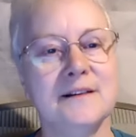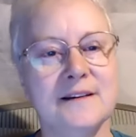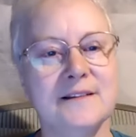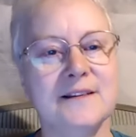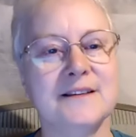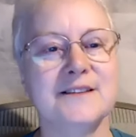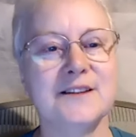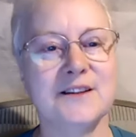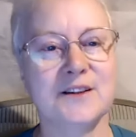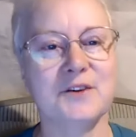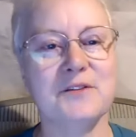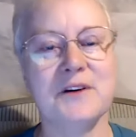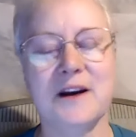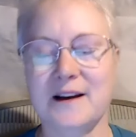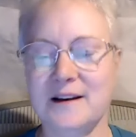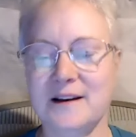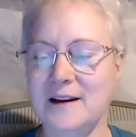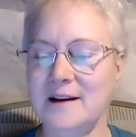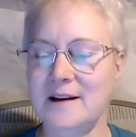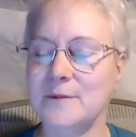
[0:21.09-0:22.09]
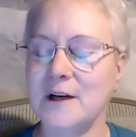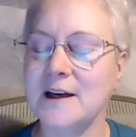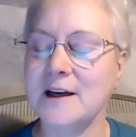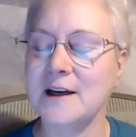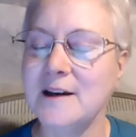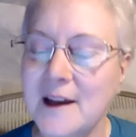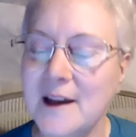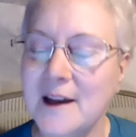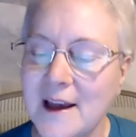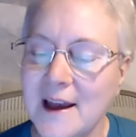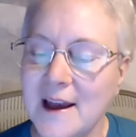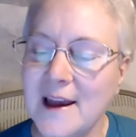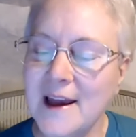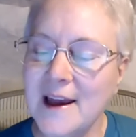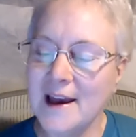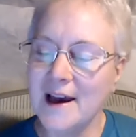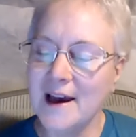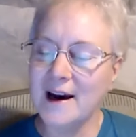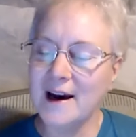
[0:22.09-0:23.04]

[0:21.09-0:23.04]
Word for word: is the correct name, right? Mm -hmm. uh,